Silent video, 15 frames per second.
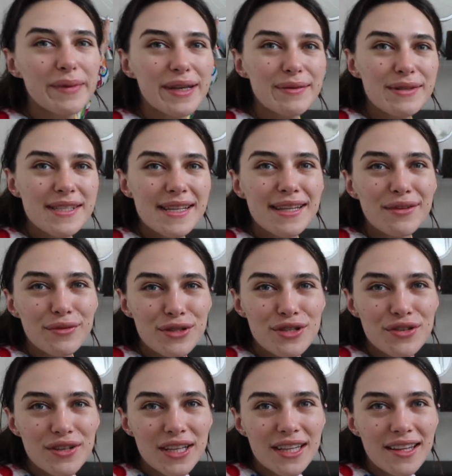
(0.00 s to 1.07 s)
me and Sydney were
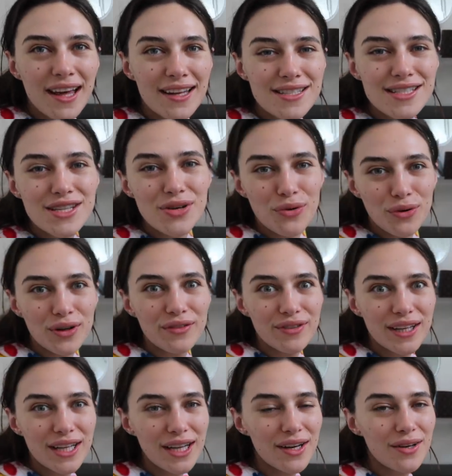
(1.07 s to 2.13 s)
shooting that Dior
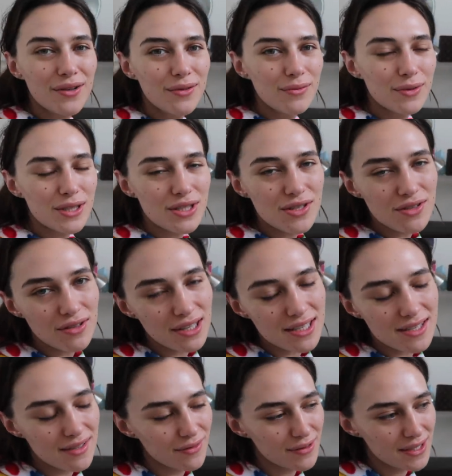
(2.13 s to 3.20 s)
video, which you guys
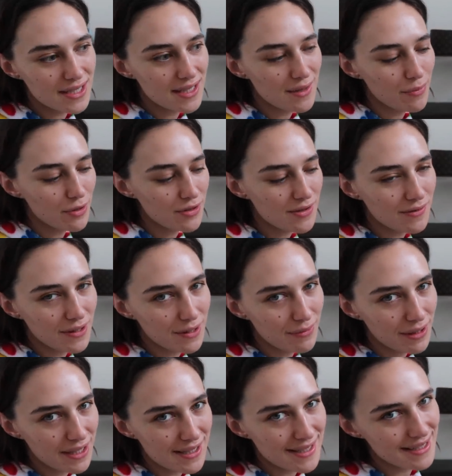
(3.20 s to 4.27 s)
didn't really see most of it
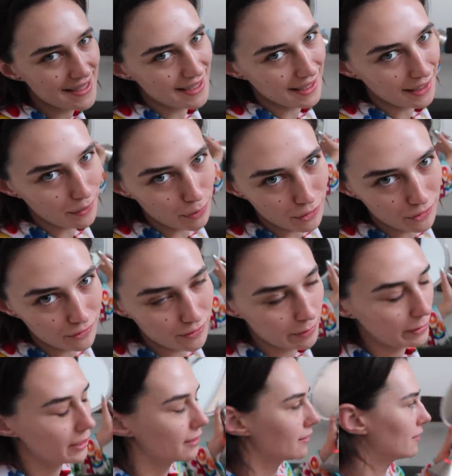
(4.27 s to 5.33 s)
because it didn't get approved,
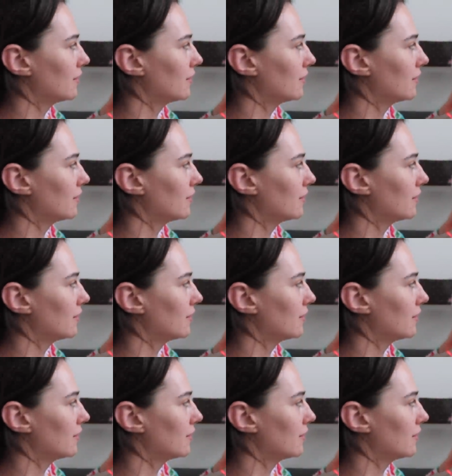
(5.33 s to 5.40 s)
but